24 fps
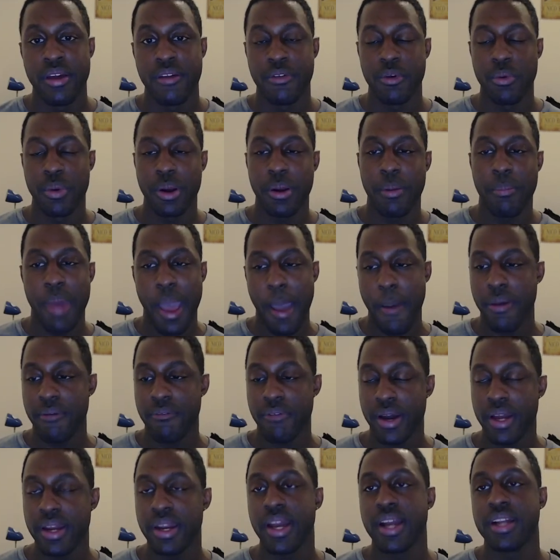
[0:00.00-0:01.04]
If you want to back me
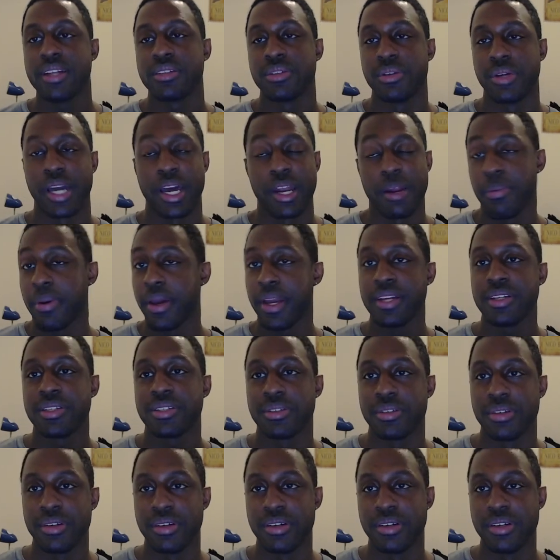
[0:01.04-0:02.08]
financially, I got a
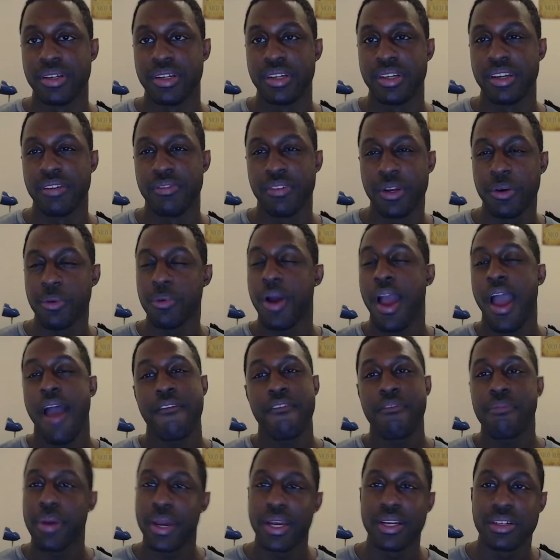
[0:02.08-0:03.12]
Patreon. If you don't
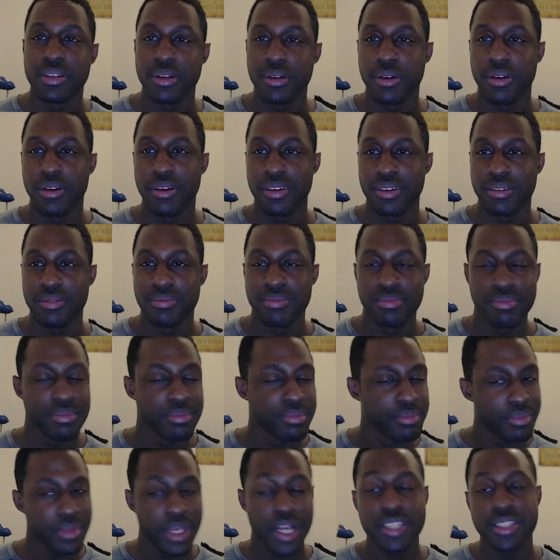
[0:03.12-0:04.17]
have a Patreon,
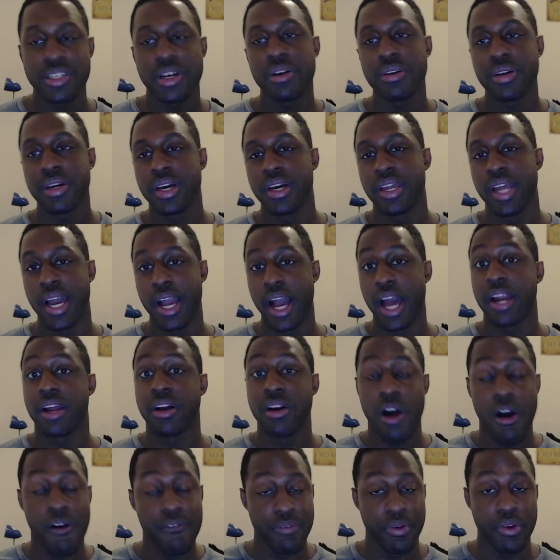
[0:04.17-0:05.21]
it's all good. I got a
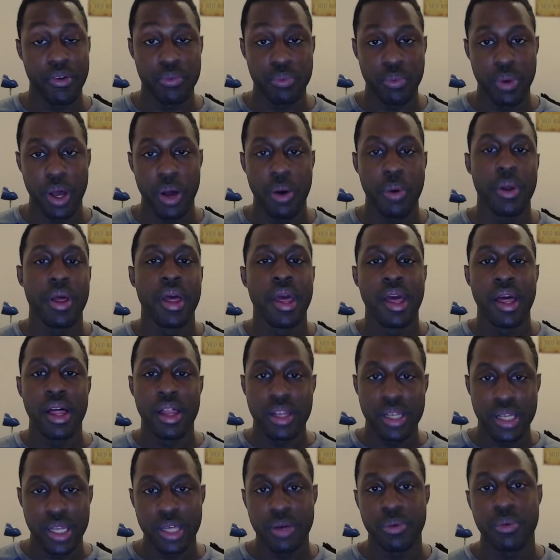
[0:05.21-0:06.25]
coffee as well.
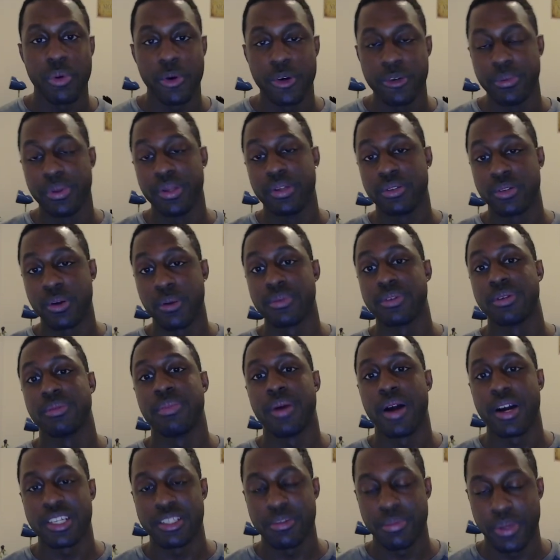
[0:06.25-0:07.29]
Link will always be in the description
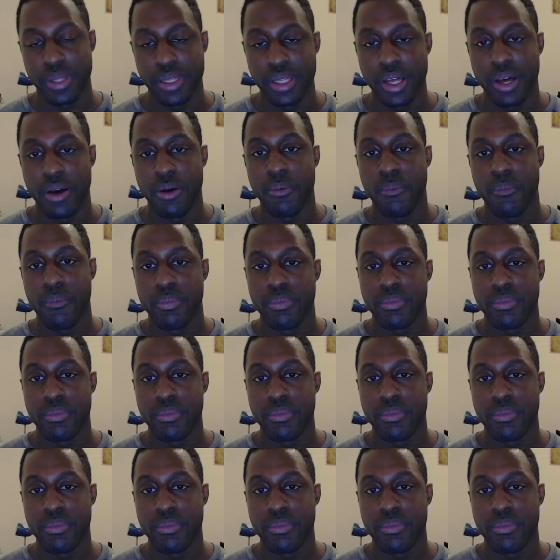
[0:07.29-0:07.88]
box below.